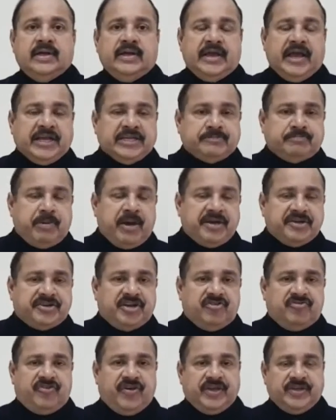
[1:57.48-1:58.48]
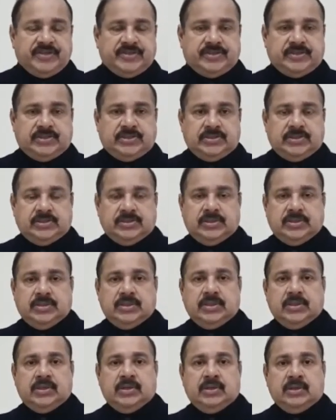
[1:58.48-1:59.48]
expansion phase.
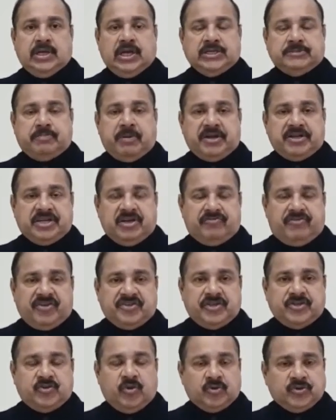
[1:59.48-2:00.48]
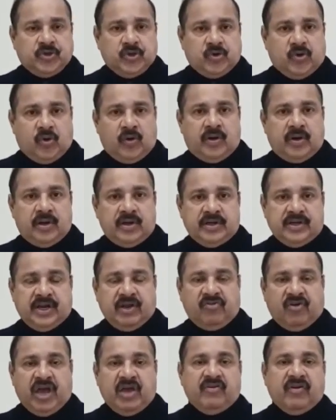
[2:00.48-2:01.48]
Expansion phase is also called
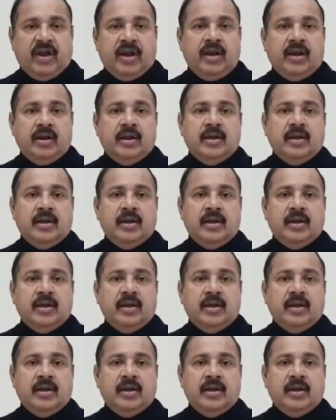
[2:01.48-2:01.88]
revival,